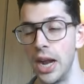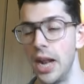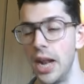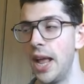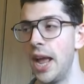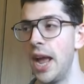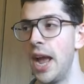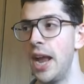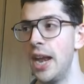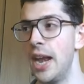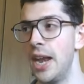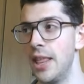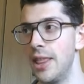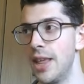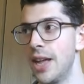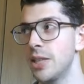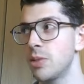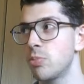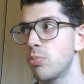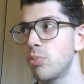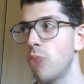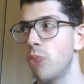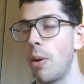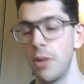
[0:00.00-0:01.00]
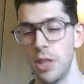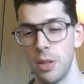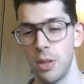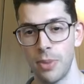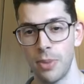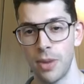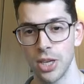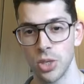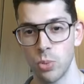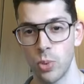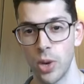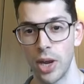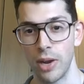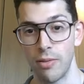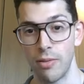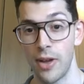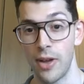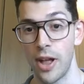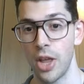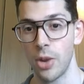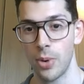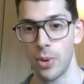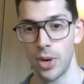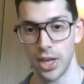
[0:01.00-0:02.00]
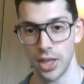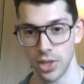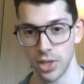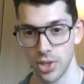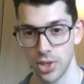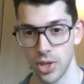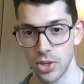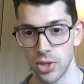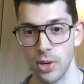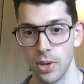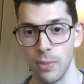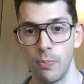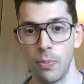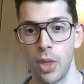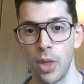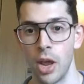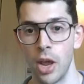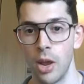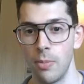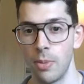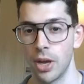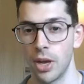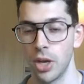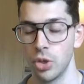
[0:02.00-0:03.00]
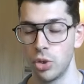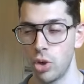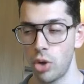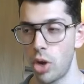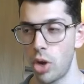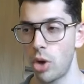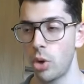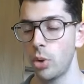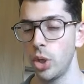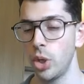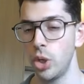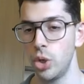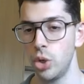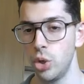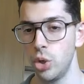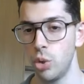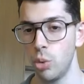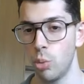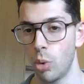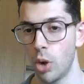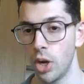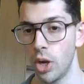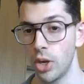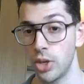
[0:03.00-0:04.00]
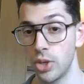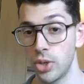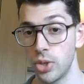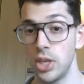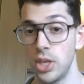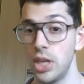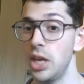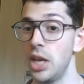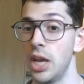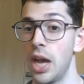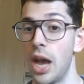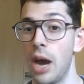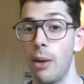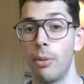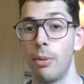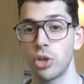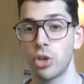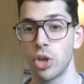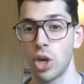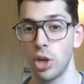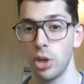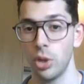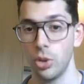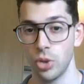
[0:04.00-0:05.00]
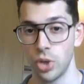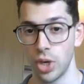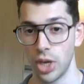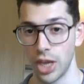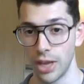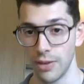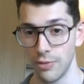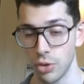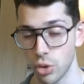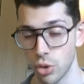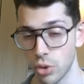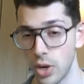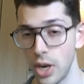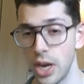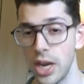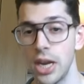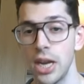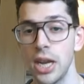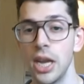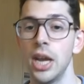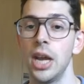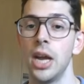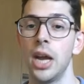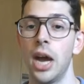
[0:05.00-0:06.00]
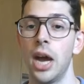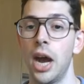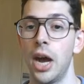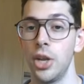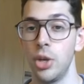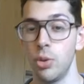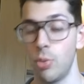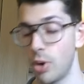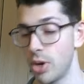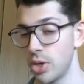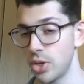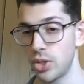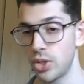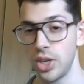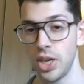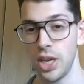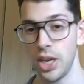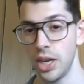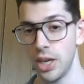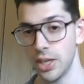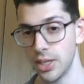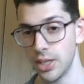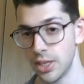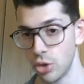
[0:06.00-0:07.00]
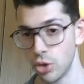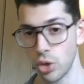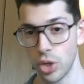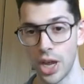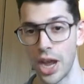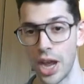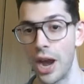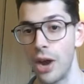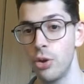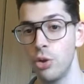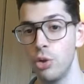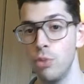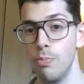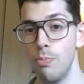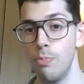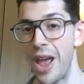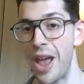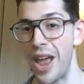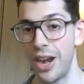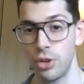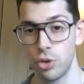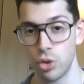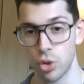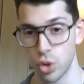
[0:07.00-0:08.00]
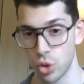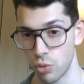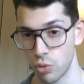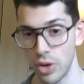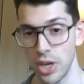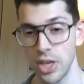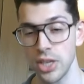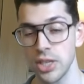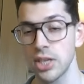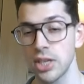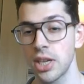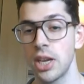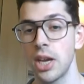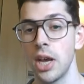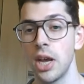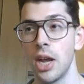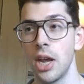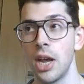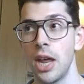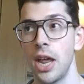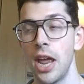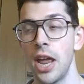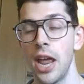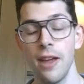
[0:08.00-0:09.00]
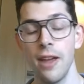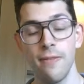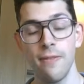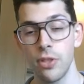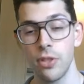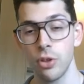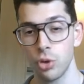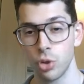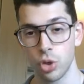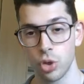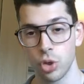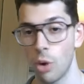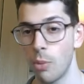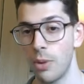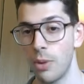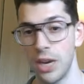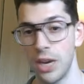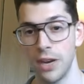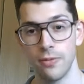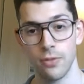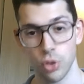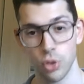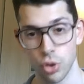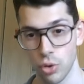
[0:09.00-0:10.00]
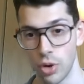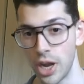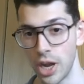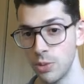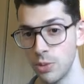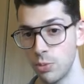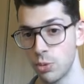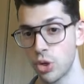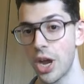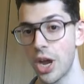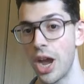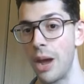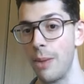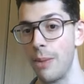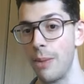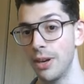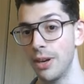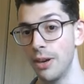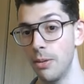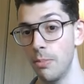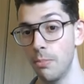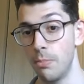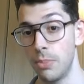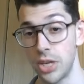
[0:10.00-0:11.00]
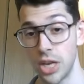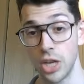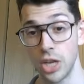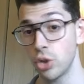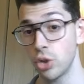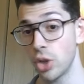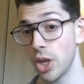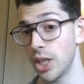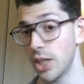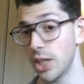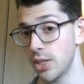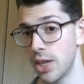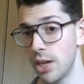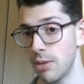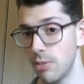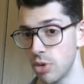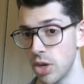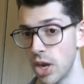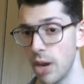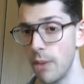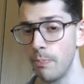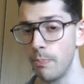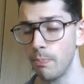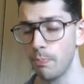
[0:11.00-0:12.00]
And that's probably the best way of evaluating the system. Because not only do you want to see how much can I lose on a given trade, you want to see essentially how do you manage your risk if there's so many different trades which happen potentially at the same time.